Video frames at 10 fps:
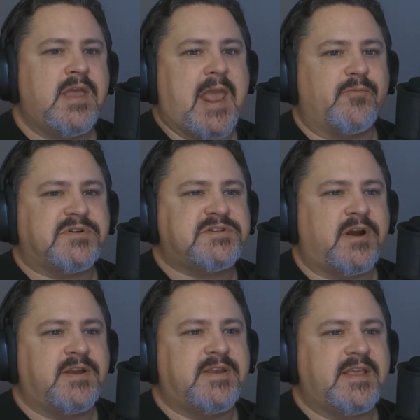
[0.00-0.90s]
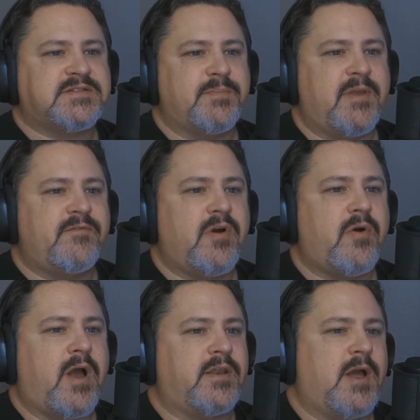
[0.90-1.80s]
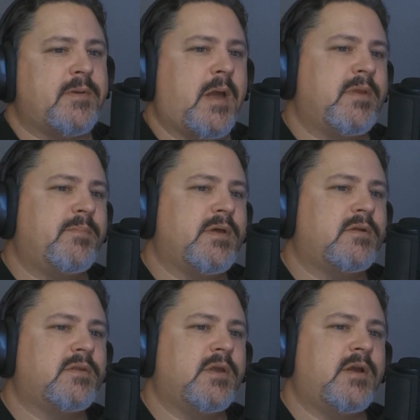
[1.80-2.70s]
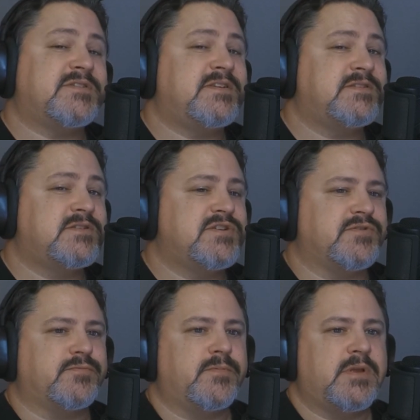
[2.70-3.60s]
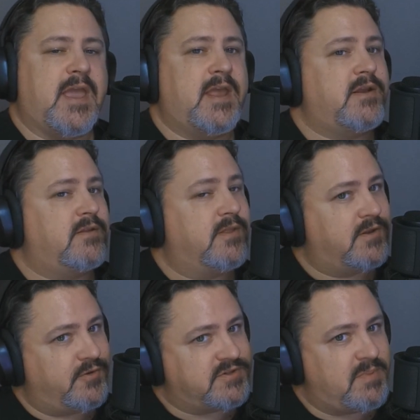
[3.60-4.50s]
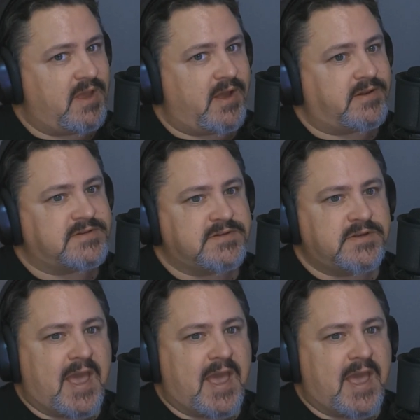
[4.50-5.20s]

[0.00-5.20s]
and we're starting to get some info on the upcoming build for Season 2 and the news beyond.